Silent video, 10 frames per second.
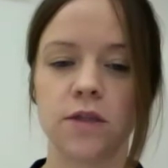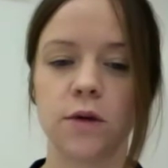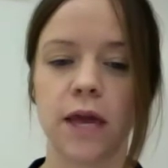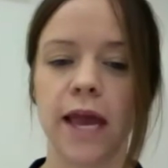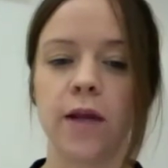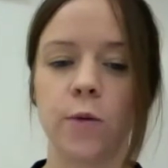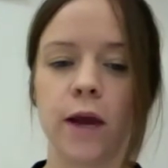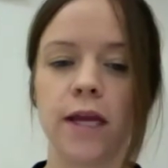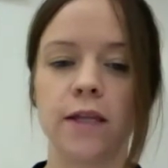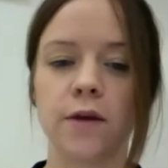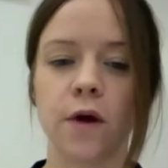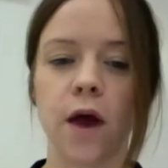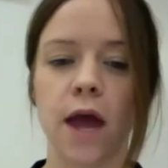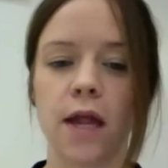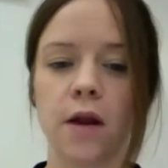to gain weight.
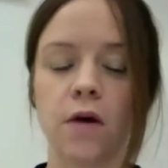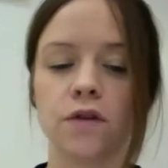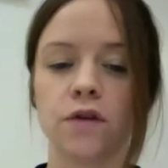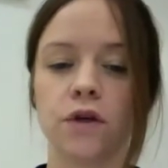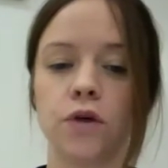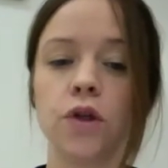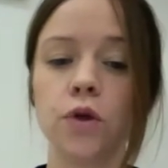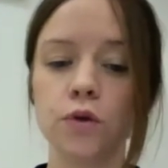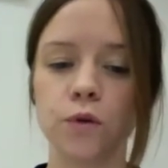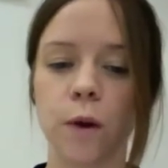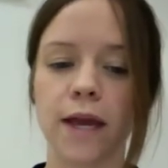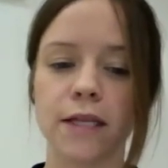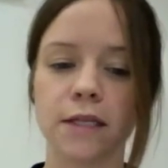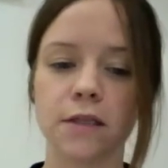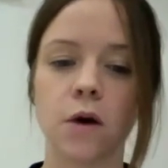And also you lose weight.
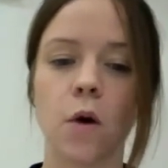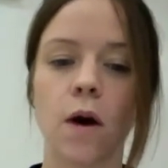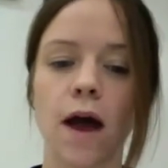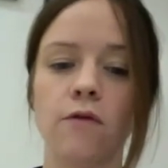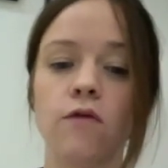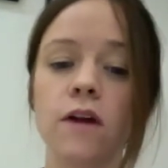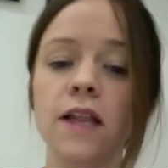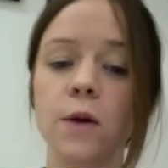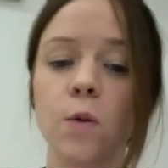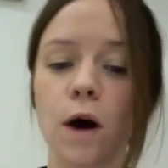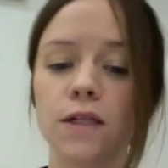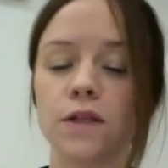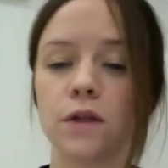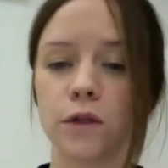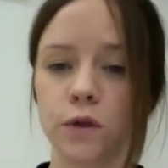So I really want
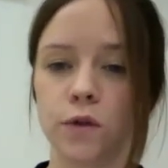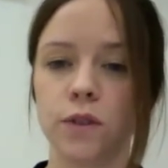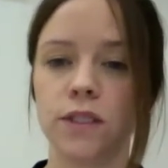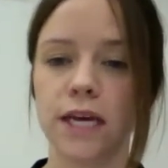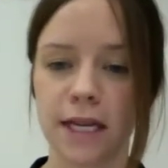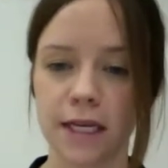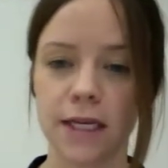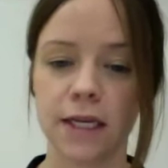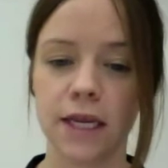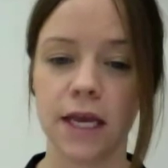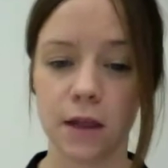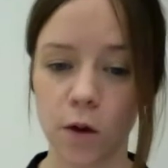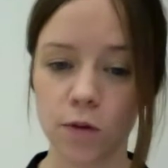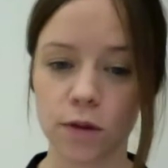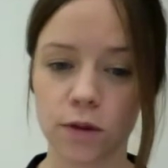to lose 10
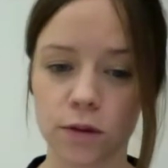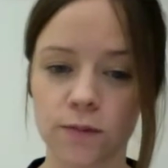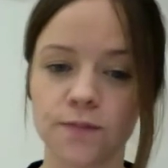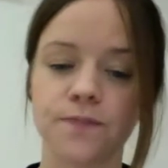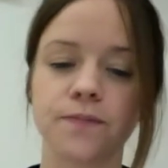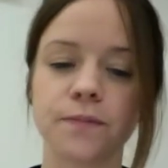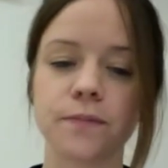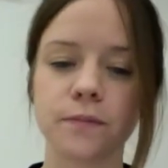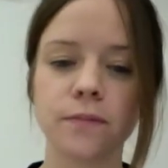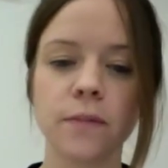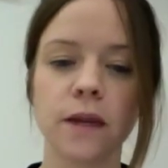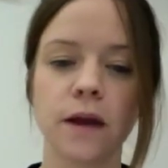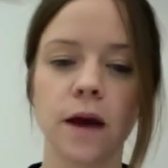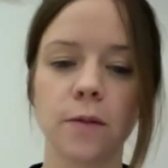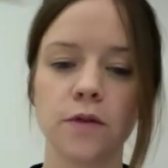kilos.
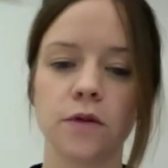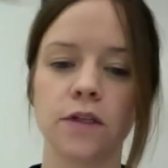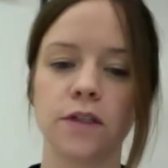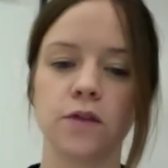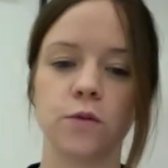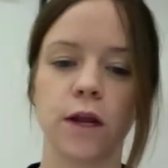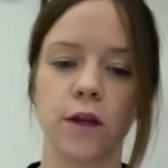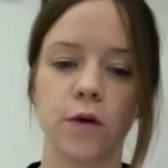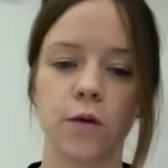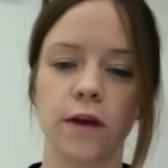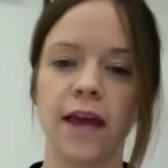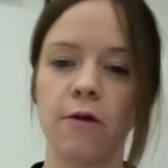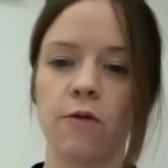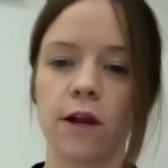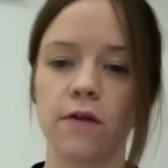So this is when you get
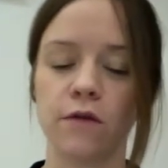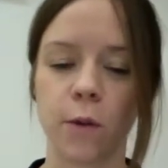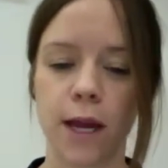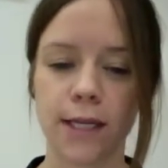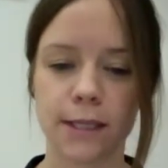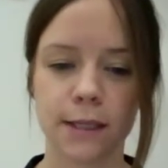rid of weight.